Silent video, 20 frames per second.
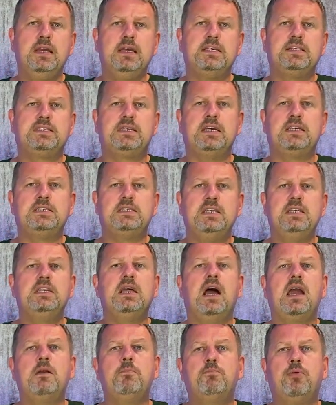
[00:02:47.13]

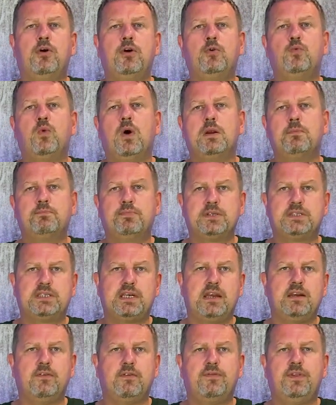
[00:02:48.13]

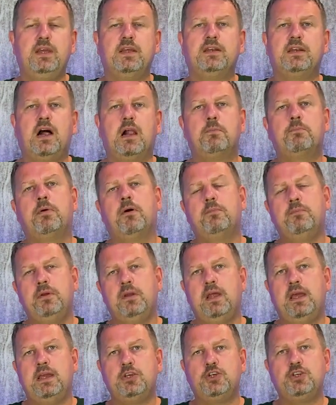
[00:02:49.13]
69.1% of the adult
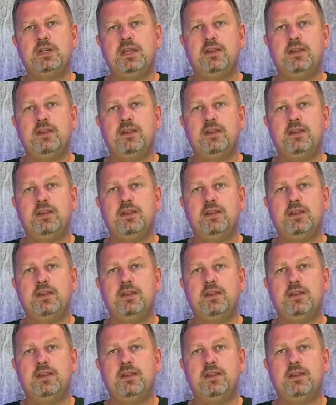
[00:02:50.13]
population